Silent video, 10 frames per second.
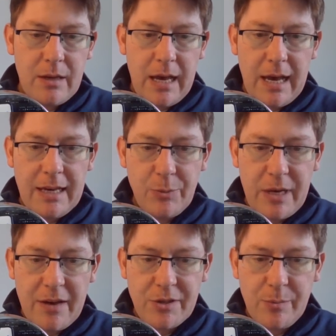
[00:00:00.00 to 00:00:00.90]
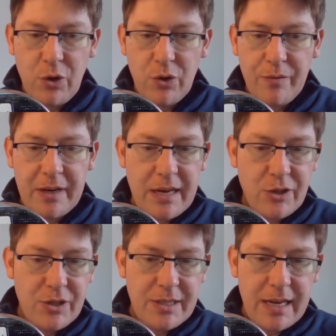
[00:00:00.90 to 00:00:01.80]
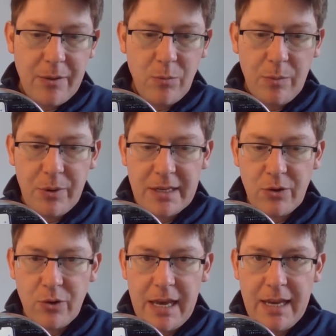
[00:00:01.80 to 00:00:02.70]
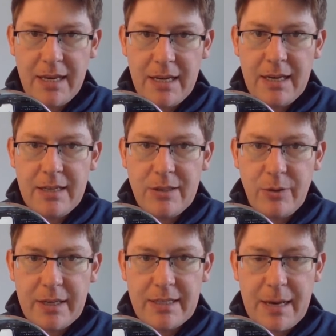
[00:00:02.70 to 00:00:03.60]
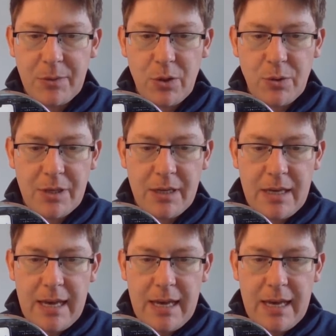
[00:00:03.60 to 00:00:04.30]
And we have some notifications again. We'll press OK to accept those.